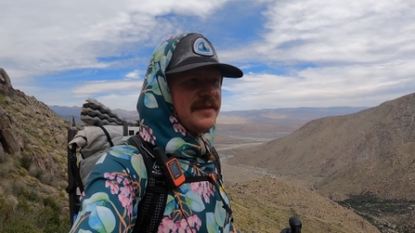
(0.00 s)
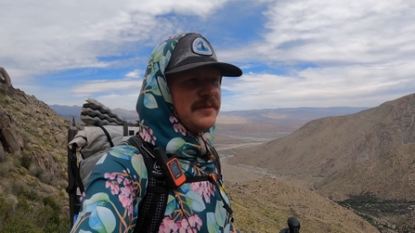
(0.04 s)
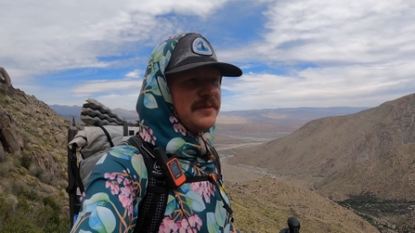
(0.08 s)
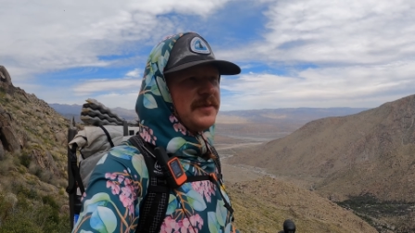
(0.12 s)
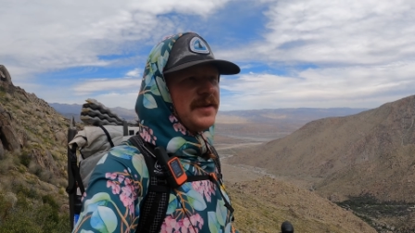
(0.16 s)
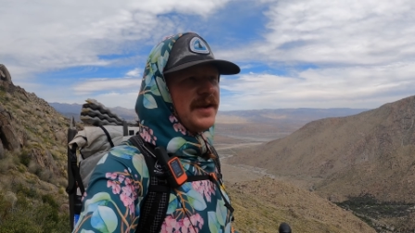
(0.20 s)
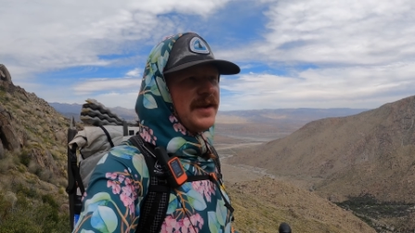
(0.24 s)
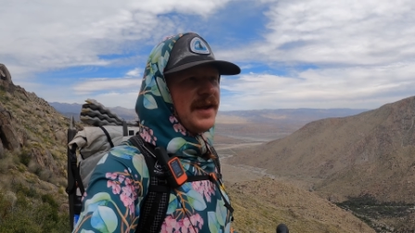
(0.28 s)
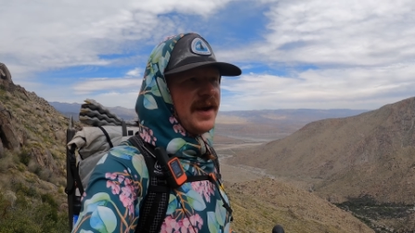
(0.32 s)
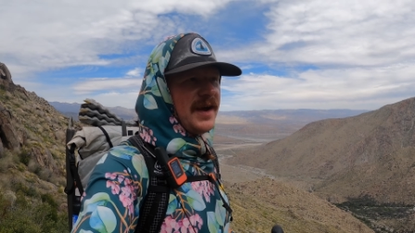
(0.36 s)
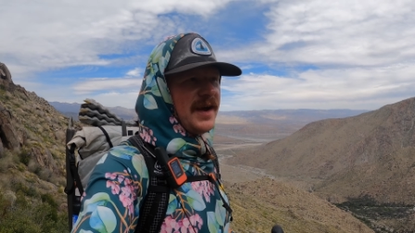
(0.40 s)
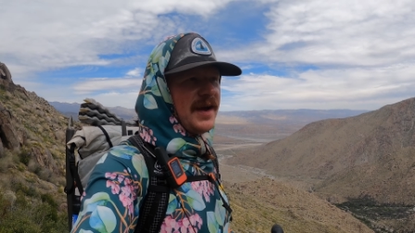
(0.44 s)
Did
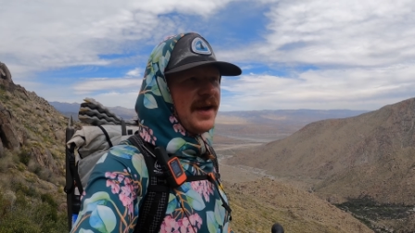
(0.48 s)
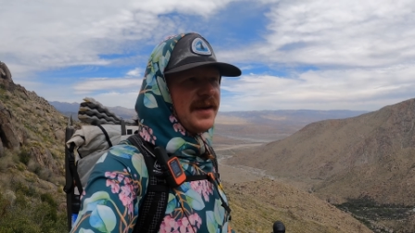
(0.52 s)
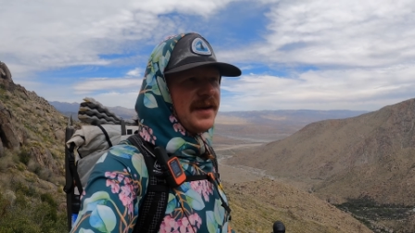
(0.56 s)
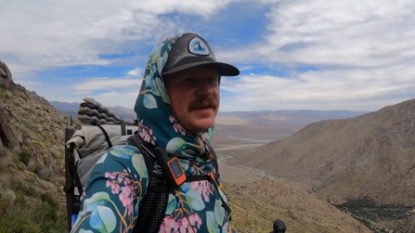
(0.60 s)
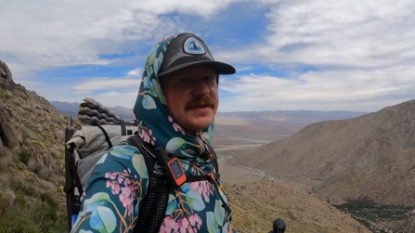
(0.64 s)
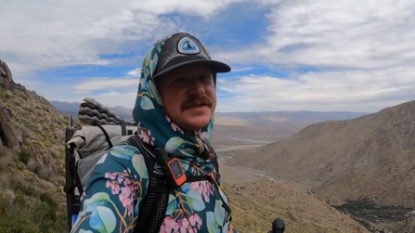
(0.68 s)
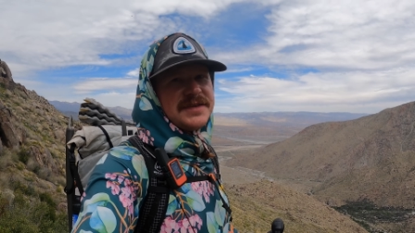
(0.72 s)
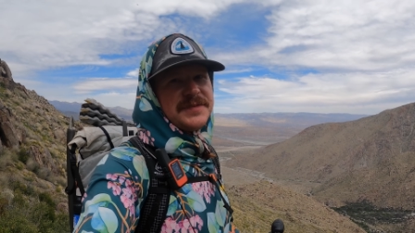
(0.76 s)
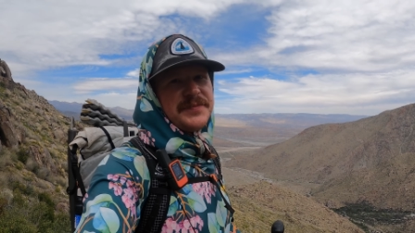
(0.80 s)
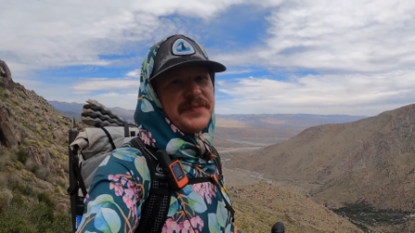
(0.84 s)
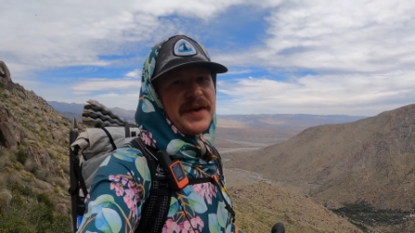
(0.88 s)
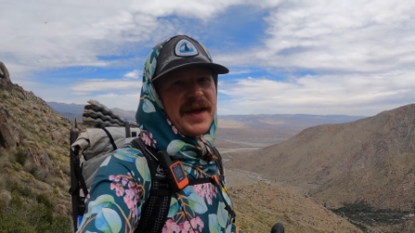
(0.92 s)
we not?
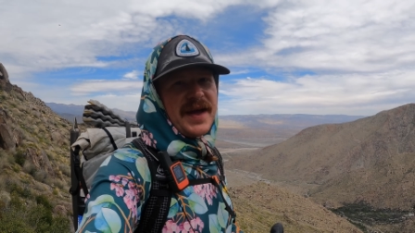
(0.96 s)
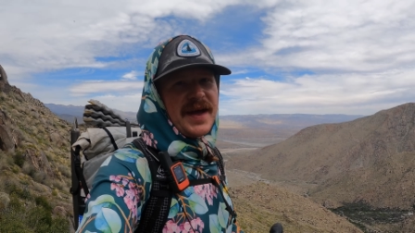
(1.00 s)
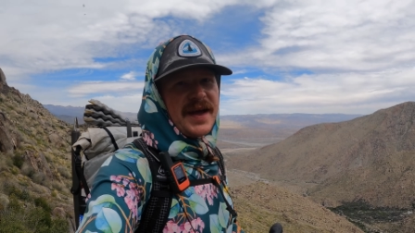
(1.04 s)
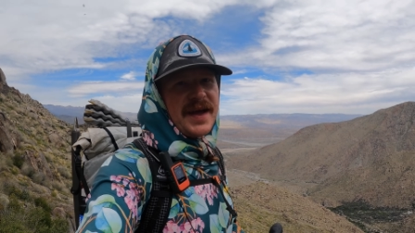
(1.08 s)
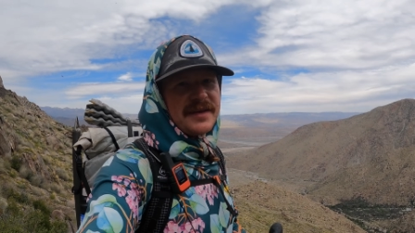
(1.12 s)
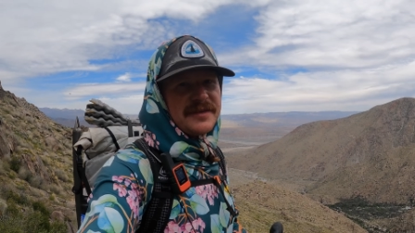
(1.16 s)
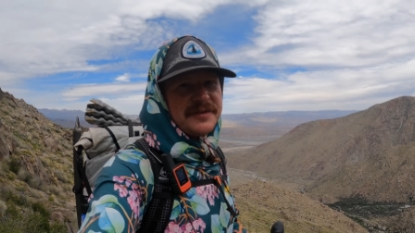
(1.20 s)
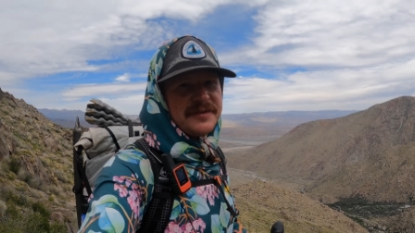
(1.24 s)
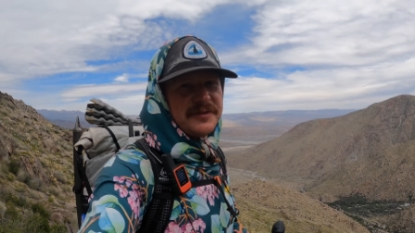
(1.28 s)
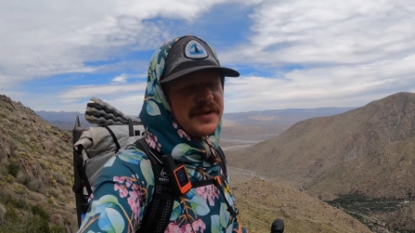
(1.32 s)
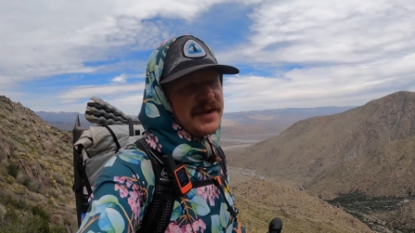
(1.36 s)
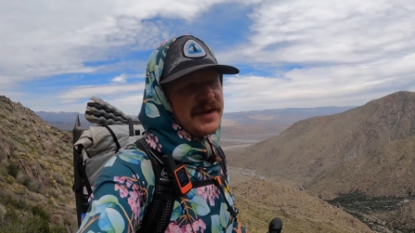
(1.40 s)
Is it
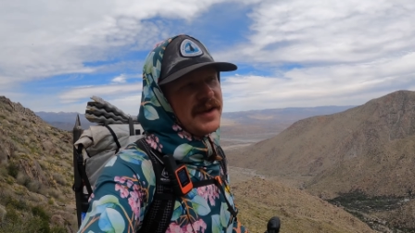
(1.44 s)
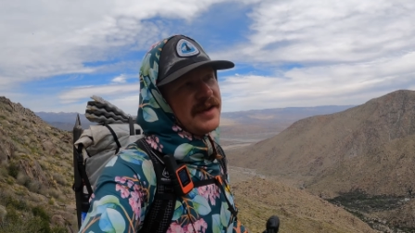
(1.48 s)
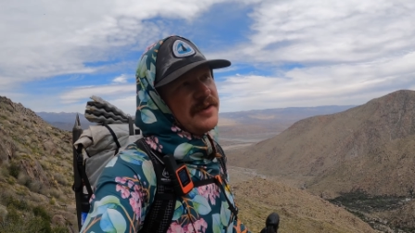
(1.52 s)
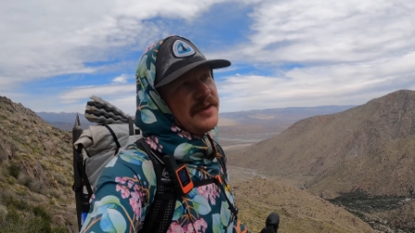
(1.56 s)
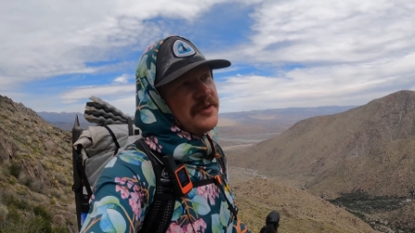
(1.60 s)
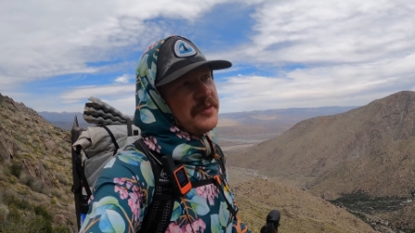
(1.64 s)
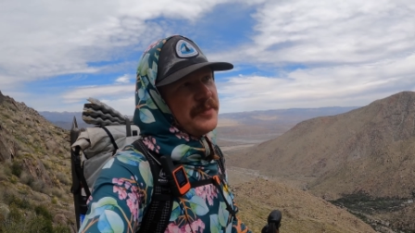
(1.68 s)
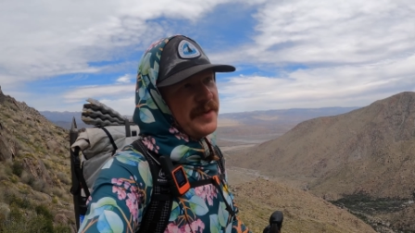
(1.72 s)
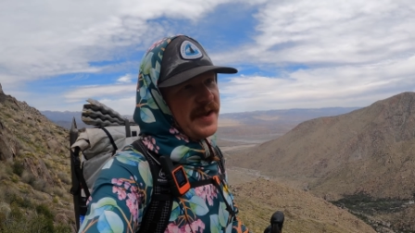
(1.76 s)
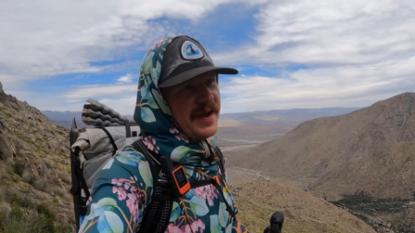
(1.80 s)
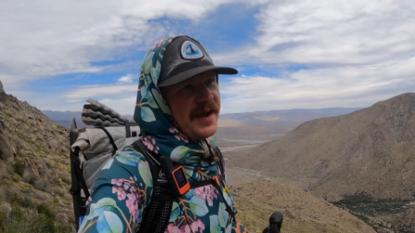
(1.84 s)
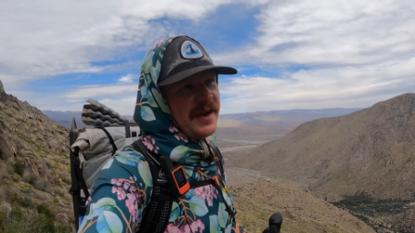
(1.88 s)
back? Do we got to
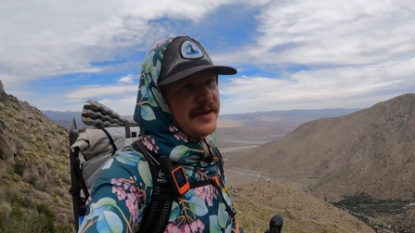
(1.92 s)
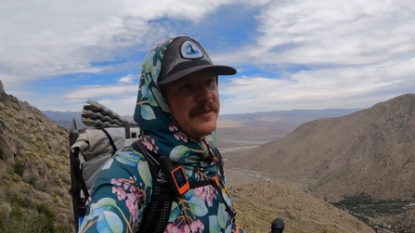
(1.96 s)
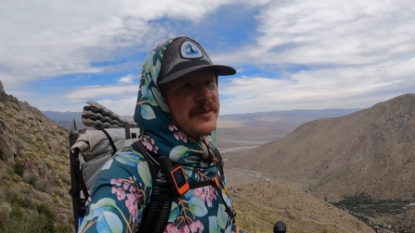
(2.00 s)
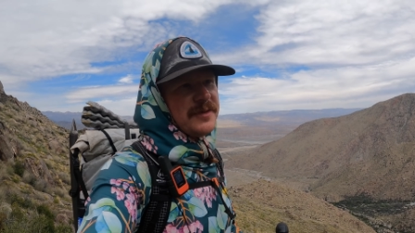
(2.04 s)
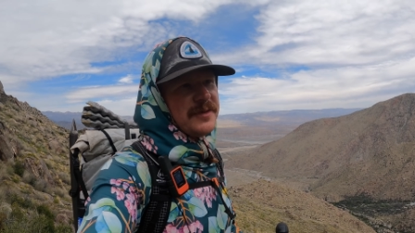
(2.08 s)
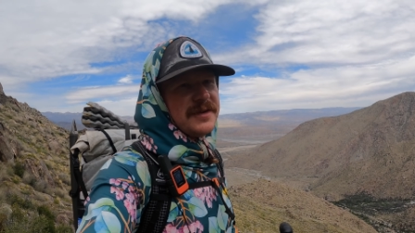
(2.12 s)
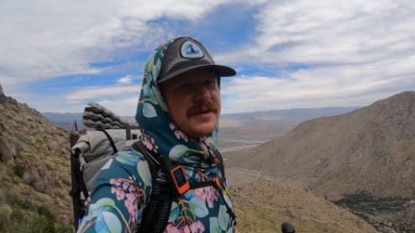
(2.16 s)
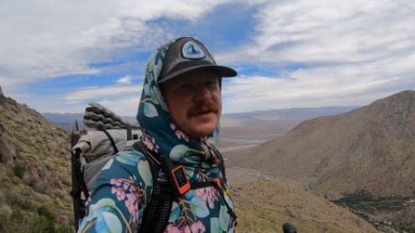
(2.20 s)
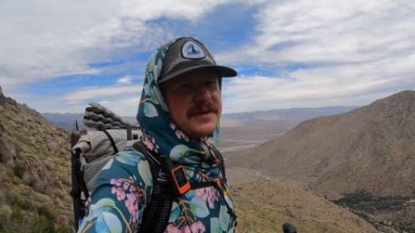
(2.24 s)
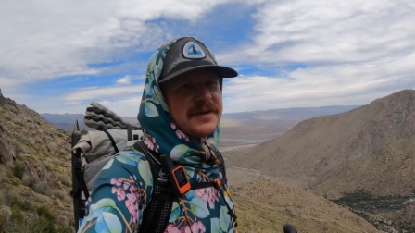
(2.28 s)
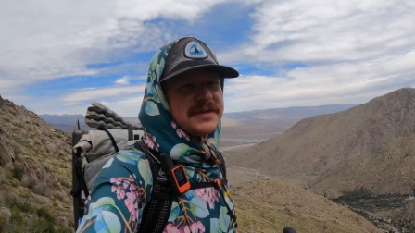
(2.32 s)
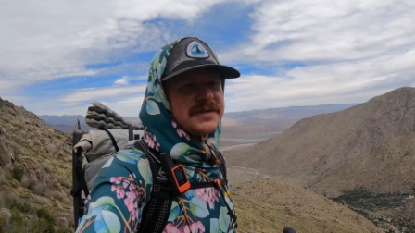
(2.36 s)
go
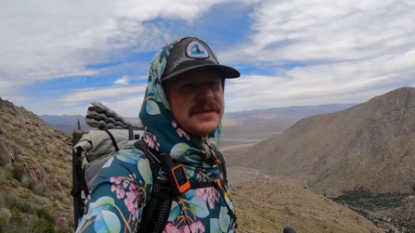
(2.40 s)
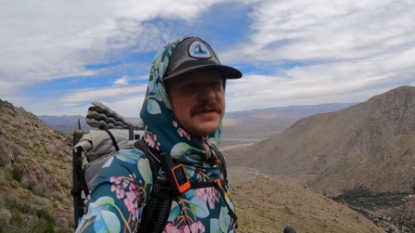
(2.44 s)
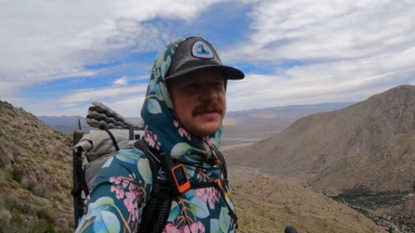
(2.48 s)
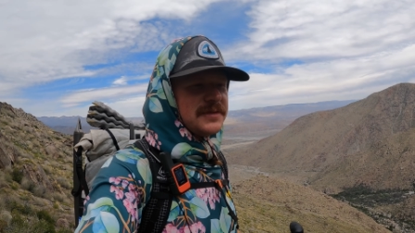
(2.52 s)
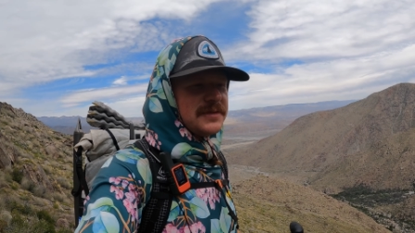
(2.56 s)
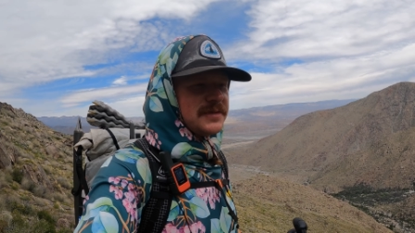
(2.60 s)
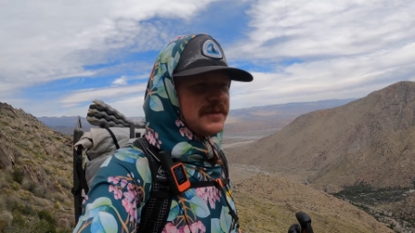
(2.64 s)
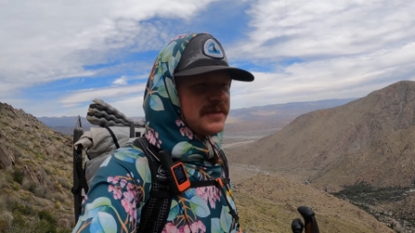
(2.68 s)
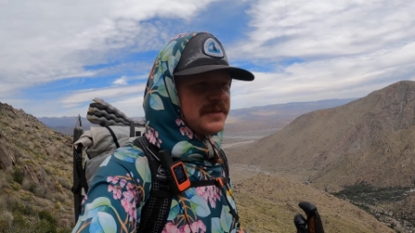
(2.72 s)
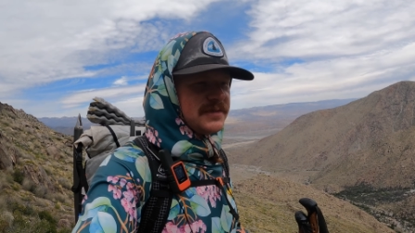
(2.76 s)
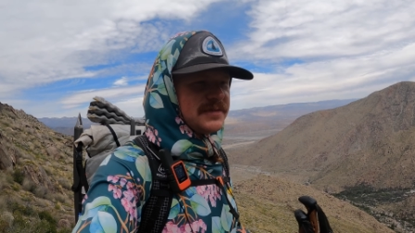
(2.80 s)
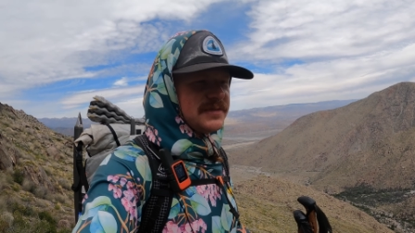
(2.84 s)
backwards?
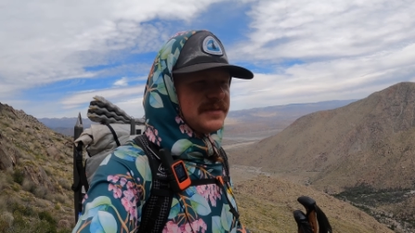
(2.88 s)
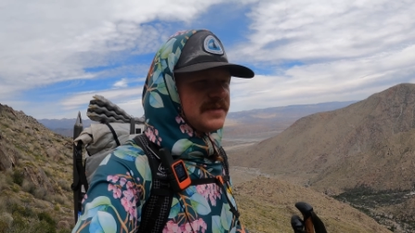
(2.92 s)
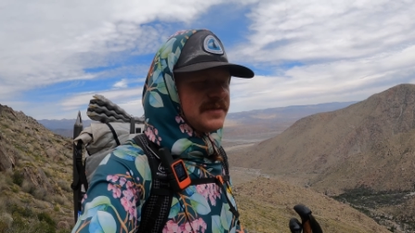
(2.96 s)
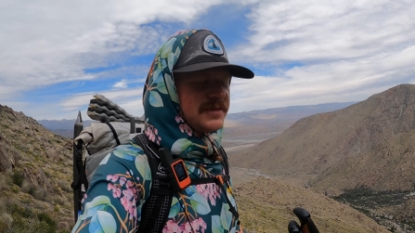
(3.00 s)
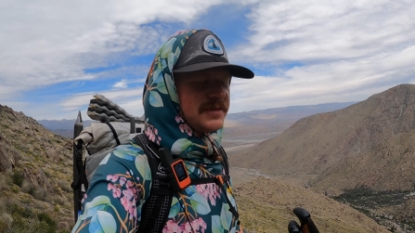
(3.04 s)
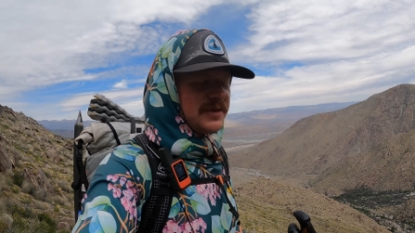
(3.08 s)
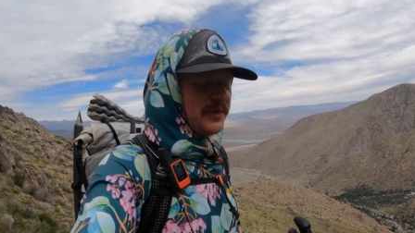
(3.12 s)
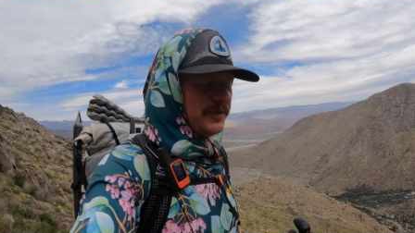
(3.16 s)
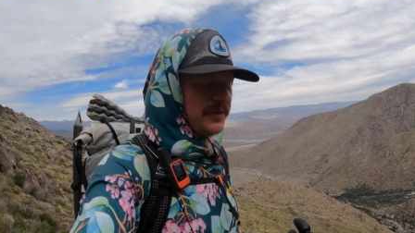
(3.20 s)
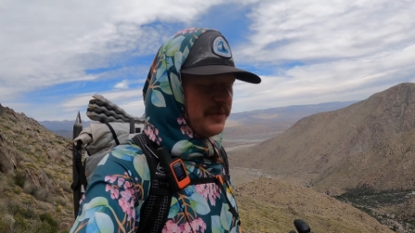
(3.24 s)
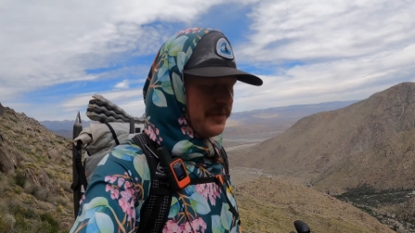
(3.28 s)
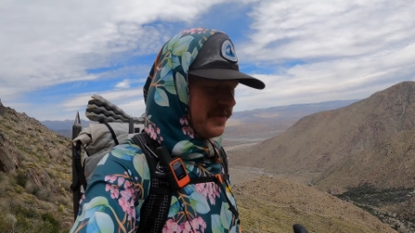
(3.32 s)
So it's,
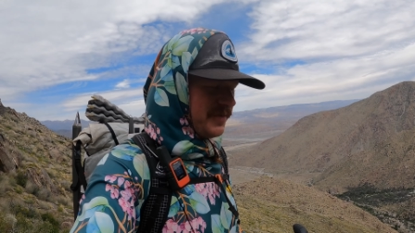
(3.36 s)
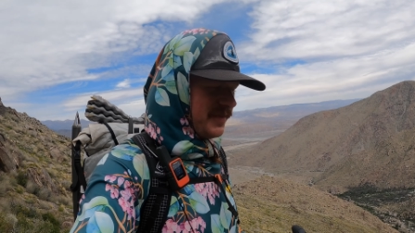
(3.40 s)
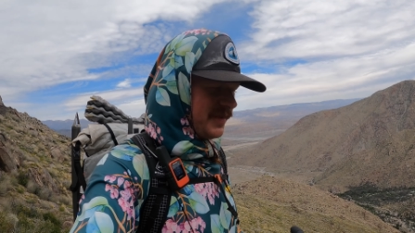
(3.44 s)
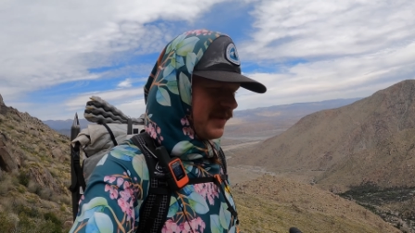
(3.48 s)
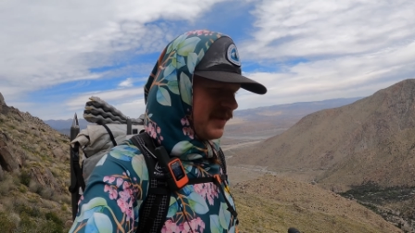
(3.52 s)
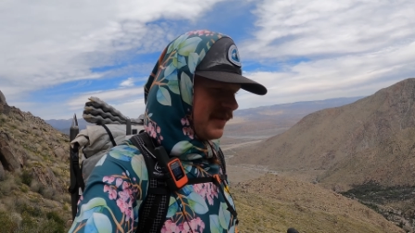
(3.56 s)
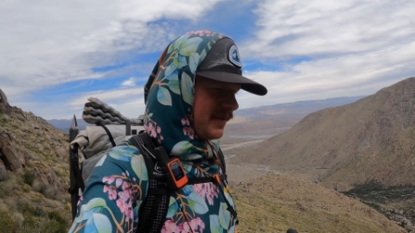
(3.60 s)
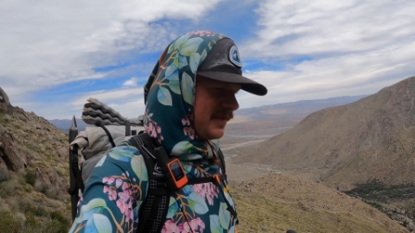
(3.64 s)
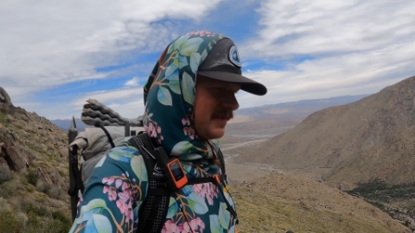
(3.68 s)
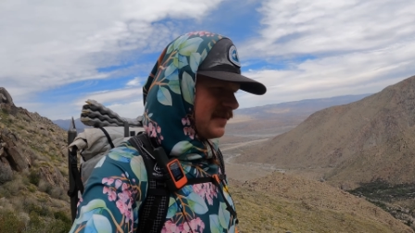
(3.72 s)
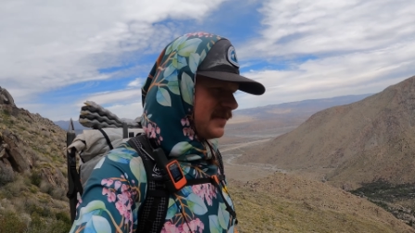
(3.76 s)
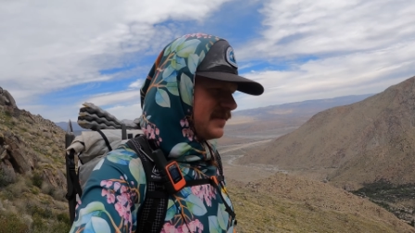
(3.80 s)
it's the whole
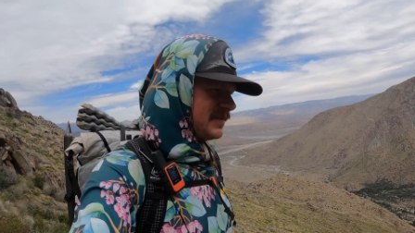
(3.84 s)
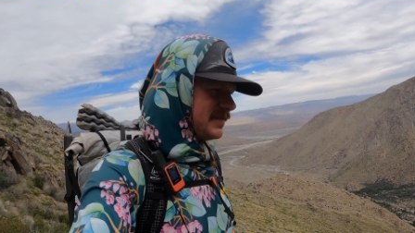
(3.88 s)
thing.